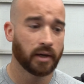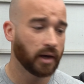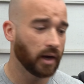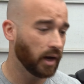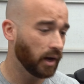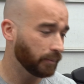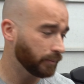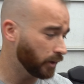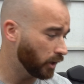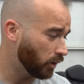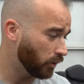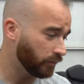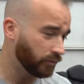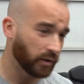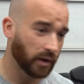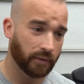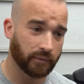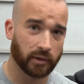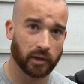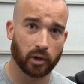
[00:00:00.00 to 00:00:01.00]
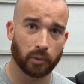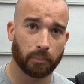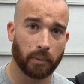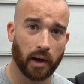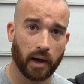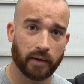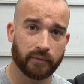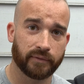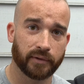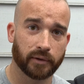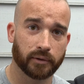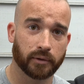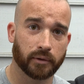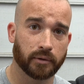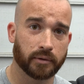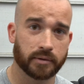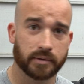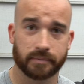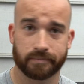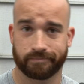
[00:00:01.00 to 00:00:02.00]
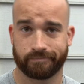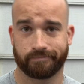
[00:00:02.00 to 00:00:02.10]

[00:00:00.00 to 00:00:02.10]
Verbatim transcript: Um, you know, if you have a little pod filters,